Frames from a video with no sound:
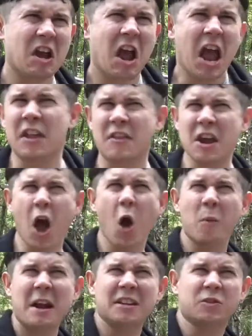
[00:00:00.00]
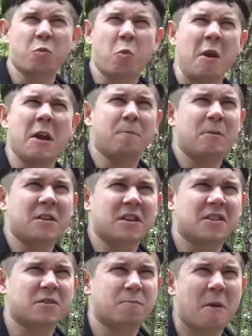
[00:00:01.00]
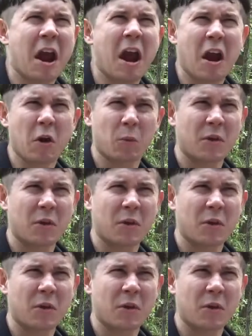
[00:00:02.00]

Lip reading: And they always weep in despair